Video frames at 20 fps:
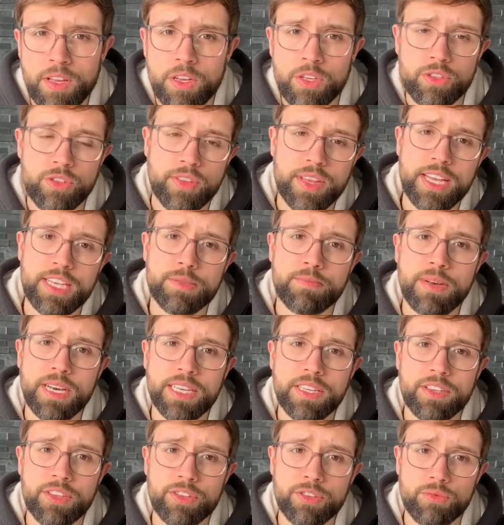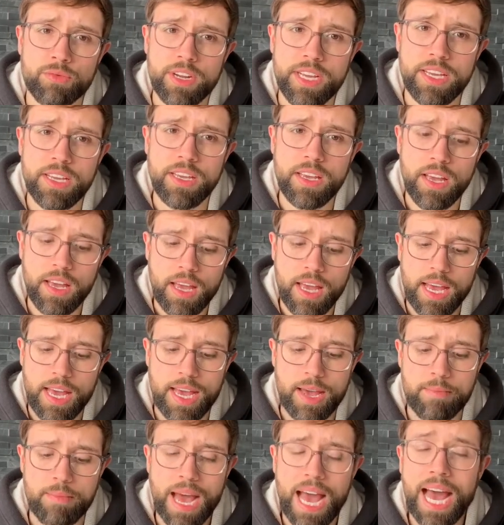So there's my 3
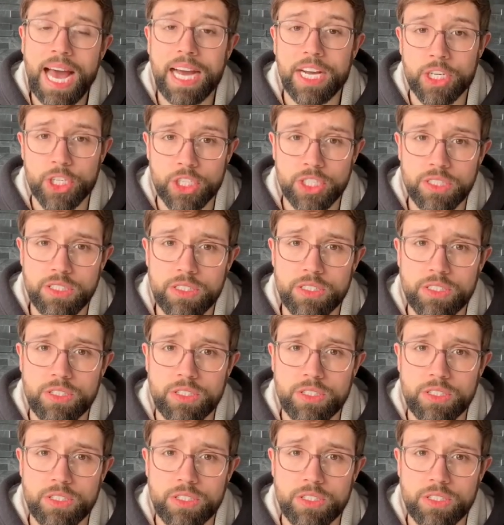actions.